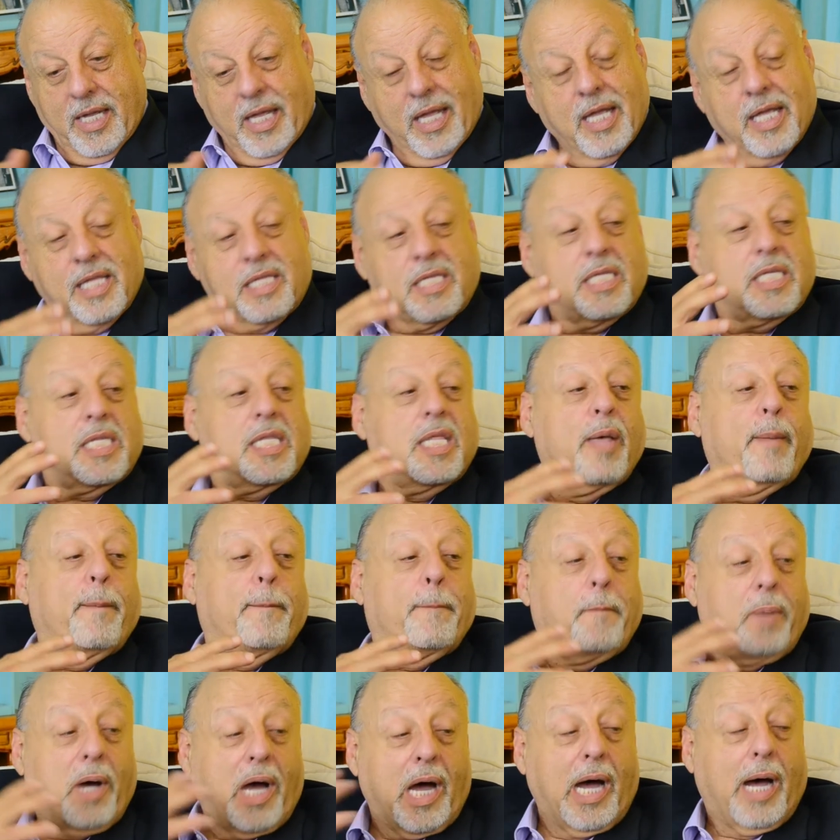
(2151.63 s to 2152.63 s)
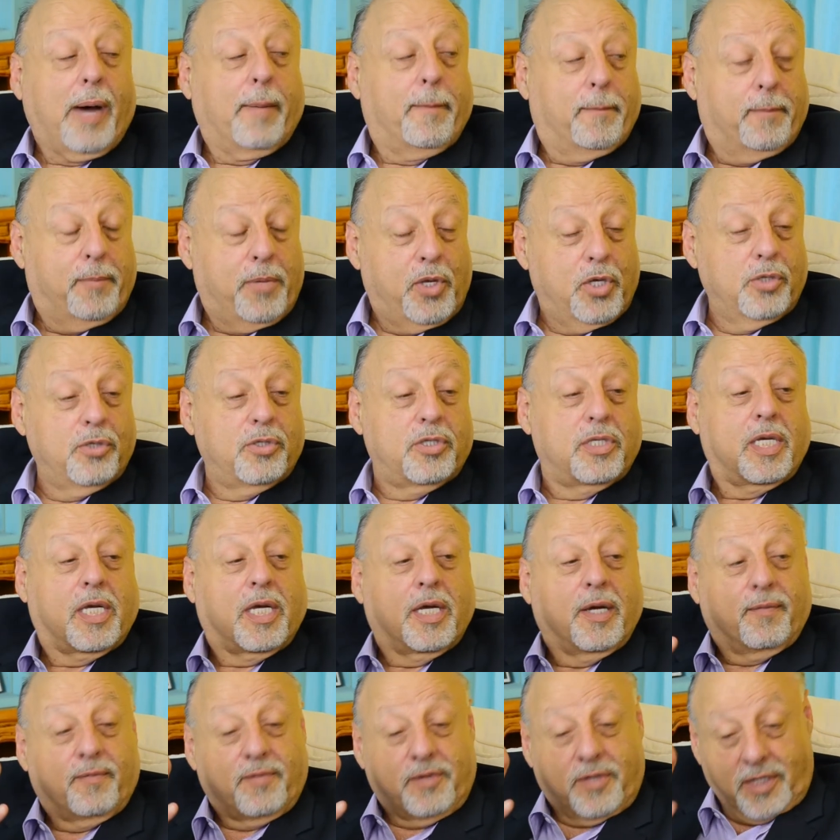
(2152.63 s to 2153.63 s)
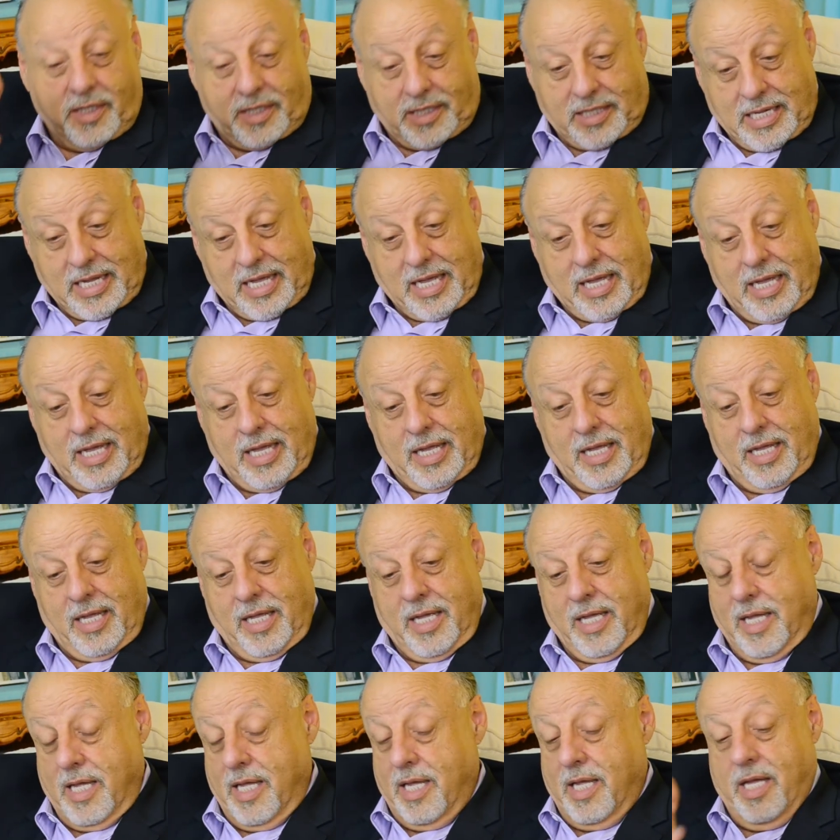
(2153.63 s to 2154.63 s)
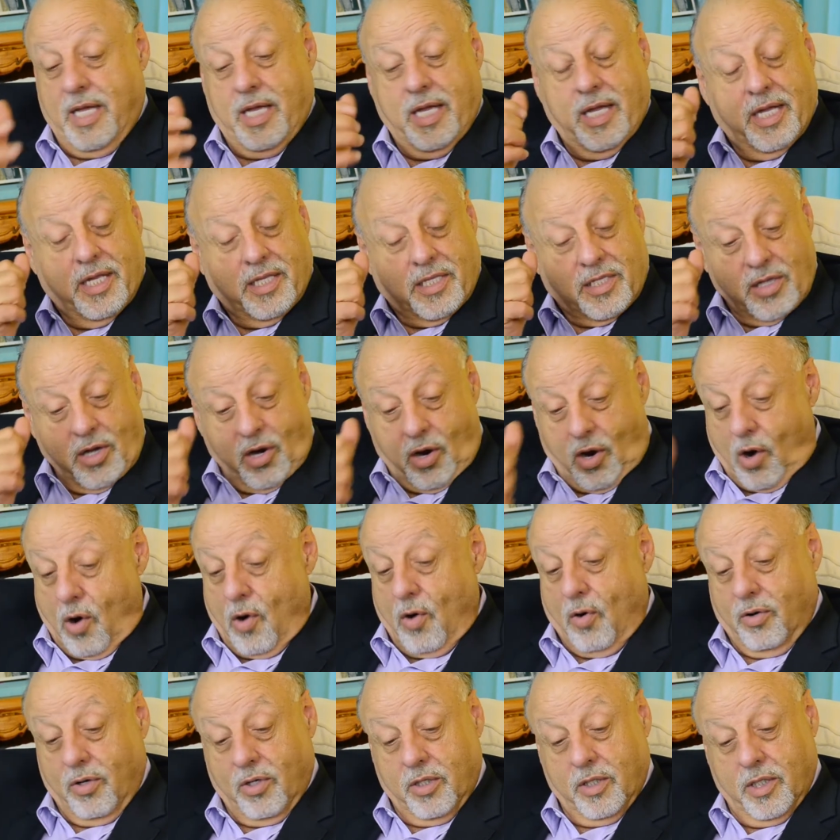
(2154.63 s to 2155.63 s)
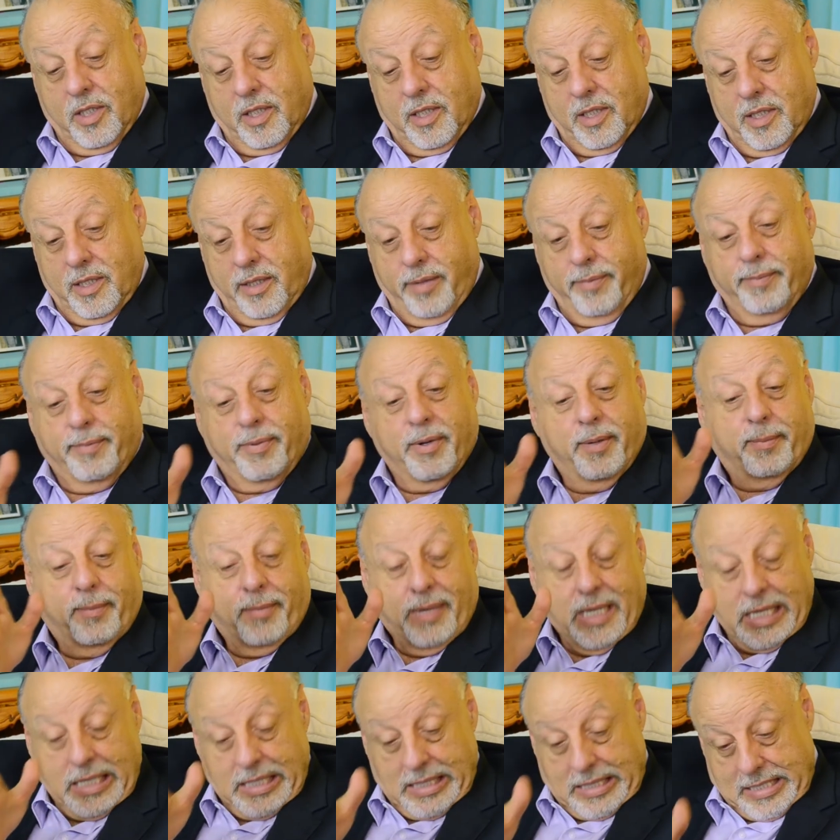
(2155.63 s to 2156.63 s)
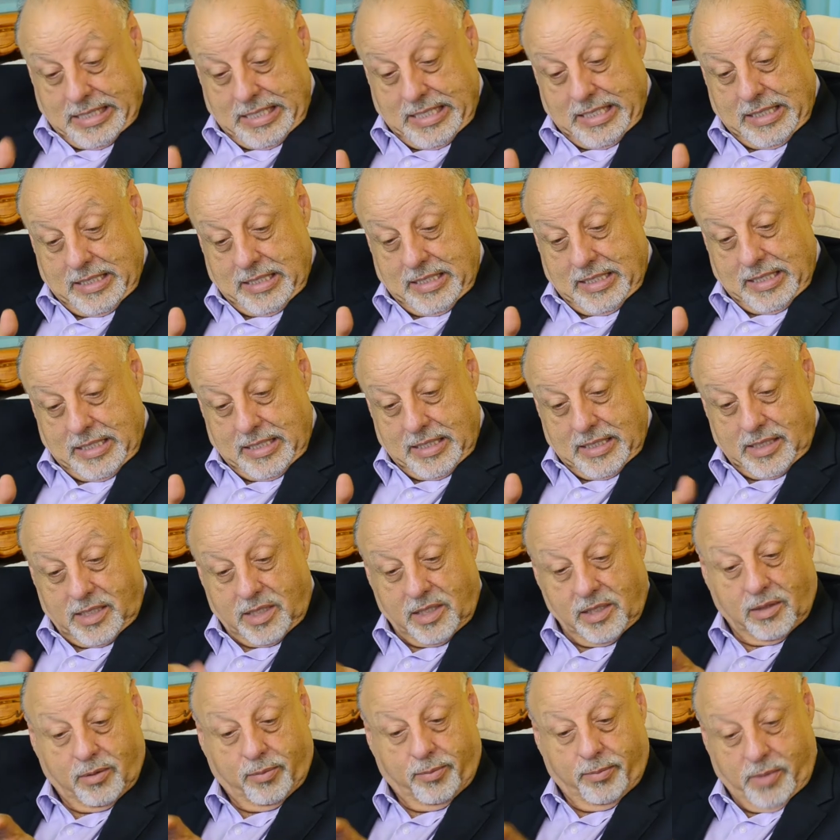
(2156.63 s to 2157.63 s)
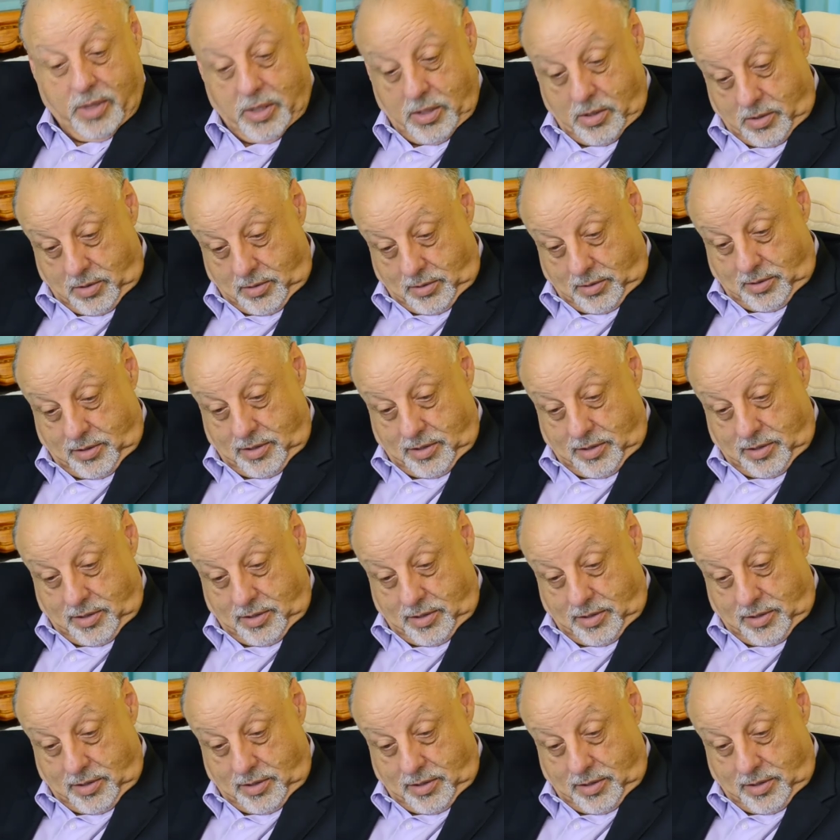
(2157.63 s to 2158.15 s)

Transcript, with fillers: It's the pop music of today. Mm-hmm. It's all good, but my lane is smooth.